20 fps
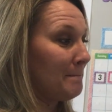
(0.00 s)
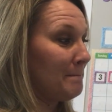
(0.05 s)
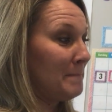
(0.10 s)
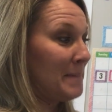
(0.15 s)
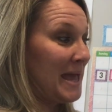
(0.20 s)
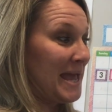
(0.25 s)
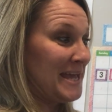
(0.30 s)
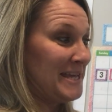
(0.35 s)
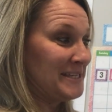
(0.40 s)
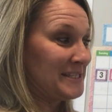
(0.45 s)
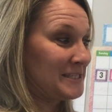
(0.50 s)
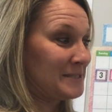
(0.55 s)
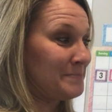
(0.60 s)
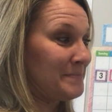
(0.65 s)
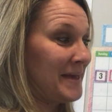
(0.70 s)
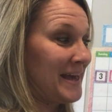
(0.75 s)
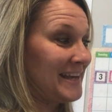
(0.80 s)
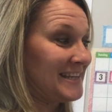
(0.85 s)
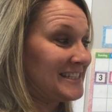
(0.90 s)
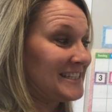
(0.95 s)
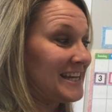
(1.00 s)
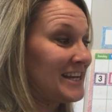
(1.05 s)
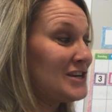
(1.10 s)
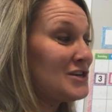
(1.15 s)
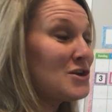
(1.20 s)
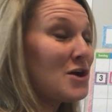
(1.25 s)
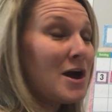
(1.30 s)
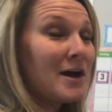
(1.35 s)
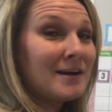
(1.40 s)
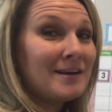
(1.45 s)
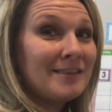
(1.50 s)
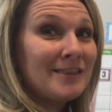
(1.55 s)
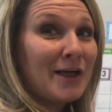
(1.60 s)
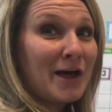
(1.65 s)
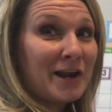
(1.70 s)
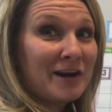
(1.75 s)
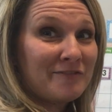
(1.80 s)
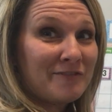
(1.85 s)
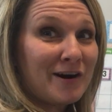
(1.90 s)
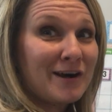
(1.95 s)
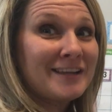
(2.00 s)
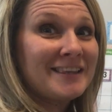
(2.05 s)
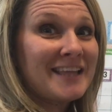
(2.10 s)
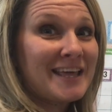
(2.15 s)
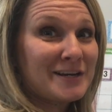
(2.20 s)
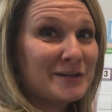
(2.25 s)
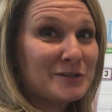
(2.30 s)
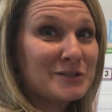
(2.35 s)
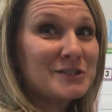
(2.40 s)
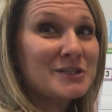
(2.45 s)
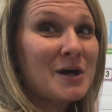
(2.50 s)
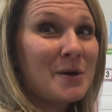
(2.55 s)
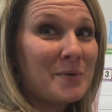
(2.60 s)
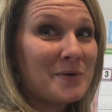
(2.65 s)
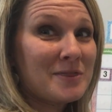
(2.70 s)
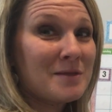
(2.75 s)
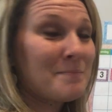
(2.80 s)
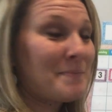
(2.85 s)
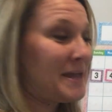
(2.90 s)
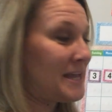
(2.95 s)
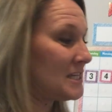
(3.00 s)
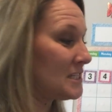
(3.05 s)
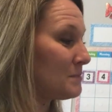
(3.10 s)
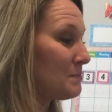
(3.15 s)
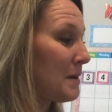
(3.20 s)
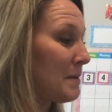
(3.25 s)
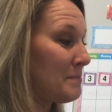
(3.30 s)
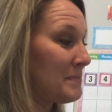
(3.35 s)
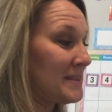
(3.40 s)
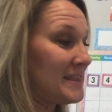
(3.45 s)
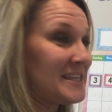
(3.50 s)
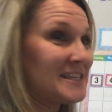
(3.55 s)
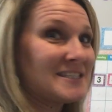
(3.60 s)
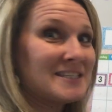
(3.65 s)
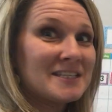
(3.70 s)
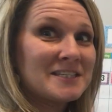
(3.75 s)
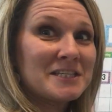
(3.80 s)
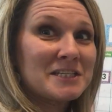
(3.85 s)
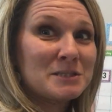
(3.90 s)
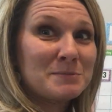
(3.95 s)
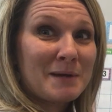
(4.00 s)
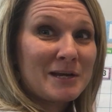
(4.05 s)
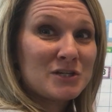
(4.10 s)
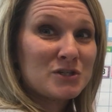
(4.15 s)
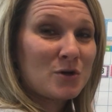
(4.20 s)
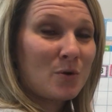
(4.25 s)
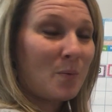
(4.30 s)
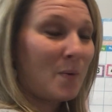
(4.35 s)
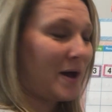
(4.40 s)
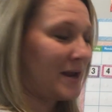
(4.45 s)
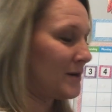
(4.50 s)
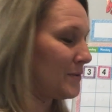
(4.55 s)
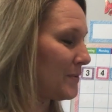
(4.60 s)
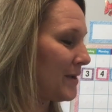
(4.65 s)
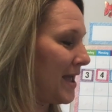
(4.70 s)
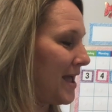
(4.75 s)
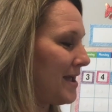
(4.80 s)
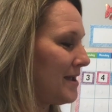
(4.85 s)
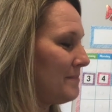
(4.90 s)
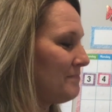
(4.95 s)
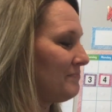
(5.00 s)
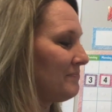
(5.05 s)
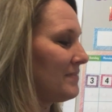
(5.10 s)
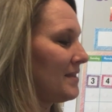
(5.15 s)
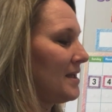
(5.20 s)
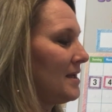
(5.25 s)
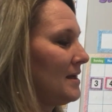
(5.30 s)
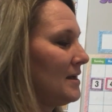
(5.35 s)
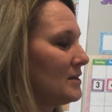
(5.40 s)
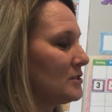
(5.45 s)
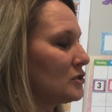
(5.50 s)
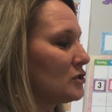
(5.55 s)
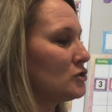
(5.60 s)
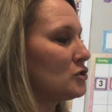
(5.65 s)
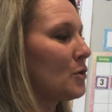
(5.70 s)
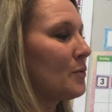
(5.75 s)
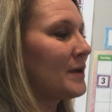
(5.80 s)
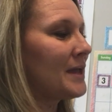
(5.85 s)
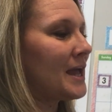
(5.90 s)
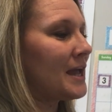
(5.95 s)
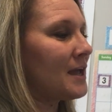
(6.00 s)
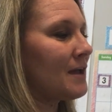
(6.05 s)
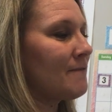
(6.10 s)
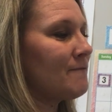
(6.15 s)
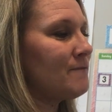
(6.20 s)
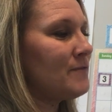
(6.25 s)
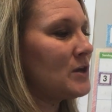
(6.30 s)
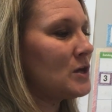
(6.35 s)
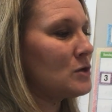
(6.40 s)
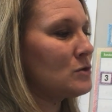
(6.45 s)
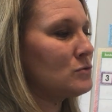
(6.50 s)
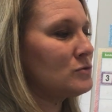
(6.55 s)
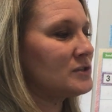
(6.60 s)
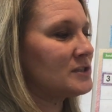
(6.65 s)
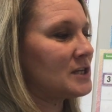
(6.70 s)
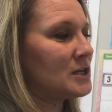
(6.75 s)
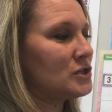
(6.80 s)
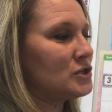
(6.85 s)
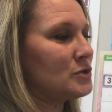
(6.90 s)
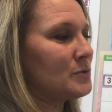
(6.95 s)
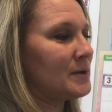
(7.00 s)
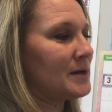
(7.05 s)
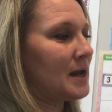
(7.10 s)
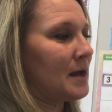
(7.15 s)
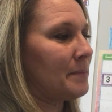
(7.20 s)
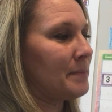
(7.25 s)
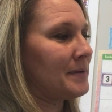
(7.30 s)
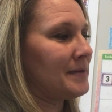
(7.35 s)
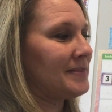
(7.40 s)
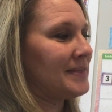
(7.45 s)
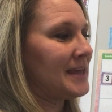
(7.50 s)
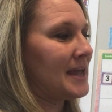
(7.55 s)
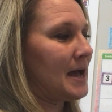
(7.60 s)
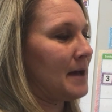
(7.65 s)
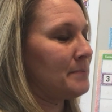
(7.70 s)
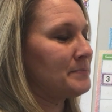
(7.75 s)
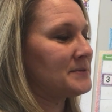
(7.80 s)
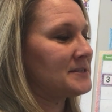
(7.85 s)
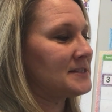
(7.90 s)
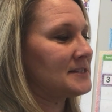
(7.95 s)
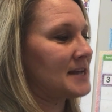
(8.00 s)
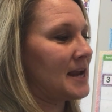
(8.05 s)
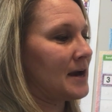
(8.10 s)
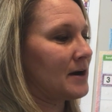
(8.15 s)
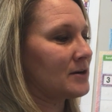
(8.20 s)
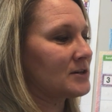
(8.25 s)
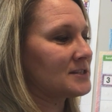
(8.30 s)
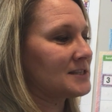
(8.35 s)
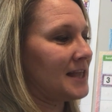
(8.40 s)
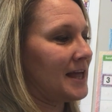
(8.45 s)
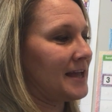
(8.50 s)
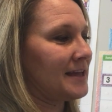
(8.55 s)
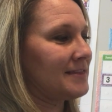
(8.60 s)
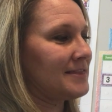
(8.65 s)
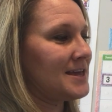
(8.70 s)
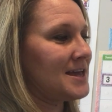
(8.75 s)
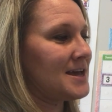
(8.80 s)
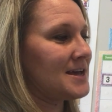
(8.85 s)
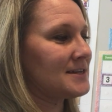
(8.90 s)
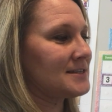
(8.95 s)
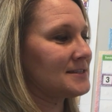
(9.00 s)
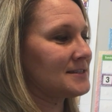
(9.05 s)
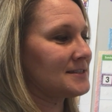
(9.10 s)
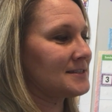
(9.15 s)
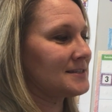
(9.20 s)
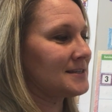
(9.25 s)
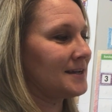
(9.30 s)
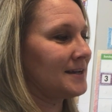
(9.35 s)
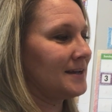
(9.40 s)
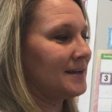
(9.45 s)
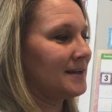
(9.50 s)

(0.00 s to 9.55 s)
basement. Not a lot of our letters go in the basement, but this is a special one, okay? So don't get confused and do it up in the upstairs like this,